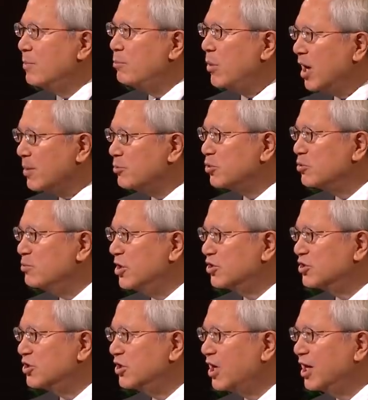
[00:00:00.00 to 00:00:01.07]
By
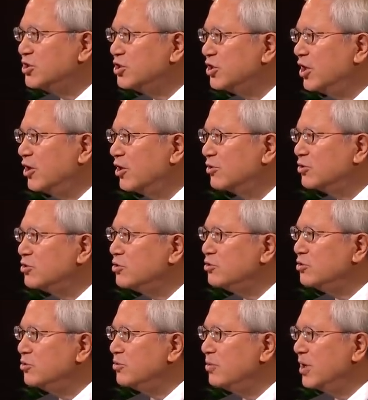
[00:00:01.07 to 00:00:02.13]
permission, I share
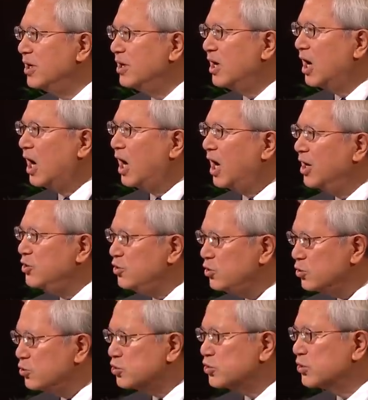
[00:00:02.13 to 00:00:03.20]
two
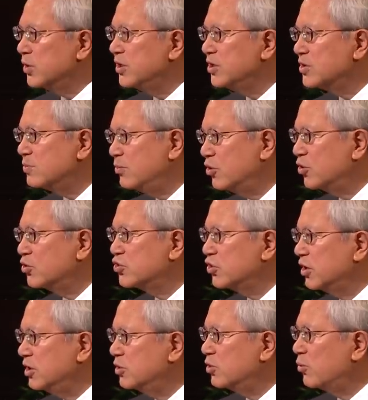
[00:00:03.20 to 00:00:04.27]
unusually
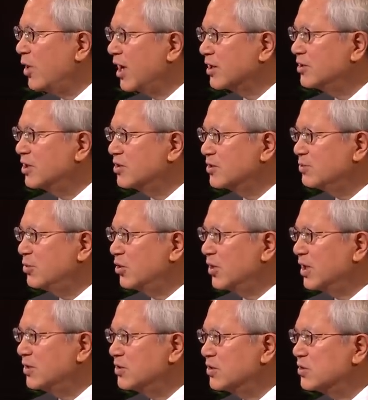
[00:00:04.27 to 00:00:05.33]
spiritually direct
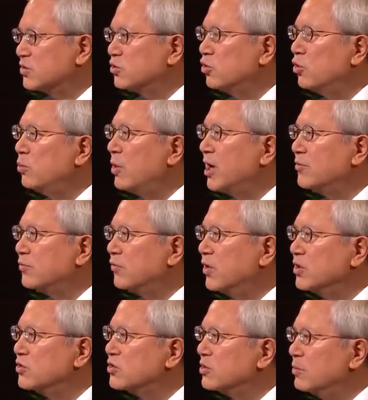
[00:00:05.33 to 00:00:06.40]
experiences told by
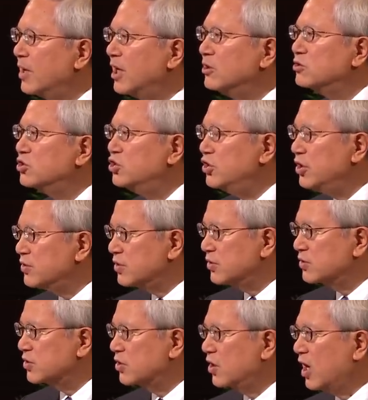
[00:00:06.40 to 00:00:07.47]
friends about
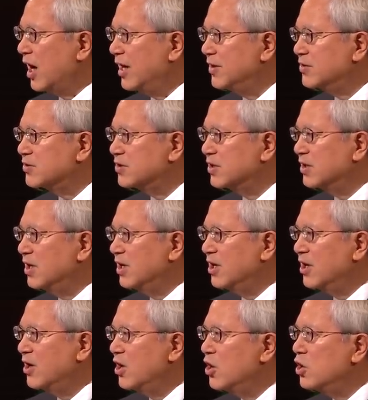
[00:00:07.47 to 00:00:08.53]
Jesus Christ,
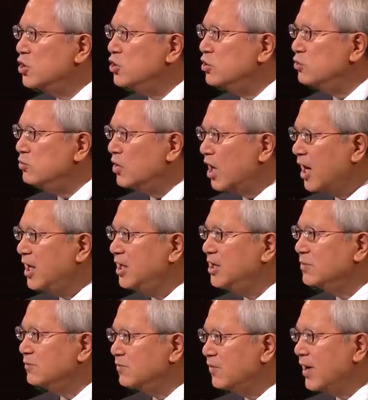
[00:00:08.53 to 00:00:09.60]

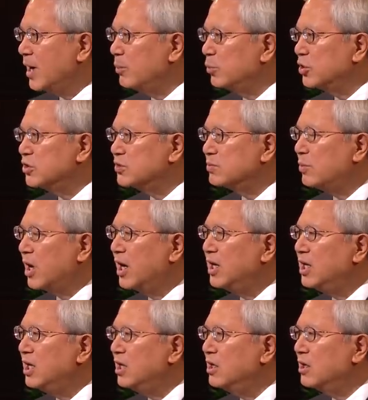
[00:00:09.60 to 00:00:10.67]
uniting families by
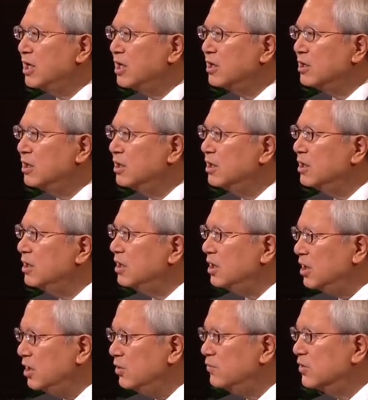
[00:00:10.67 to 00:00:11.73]
healing
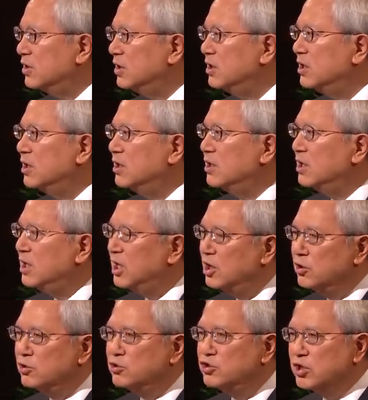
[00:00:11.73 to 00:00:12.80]
even
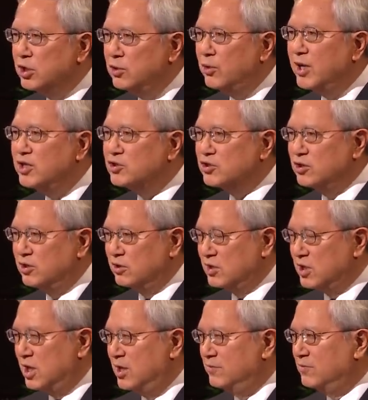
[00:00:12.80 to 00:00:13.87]
intergenerational
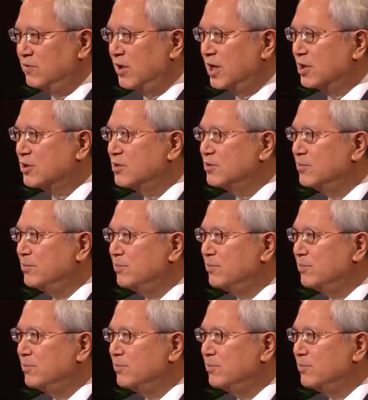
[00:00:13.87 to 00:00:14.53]
conflict.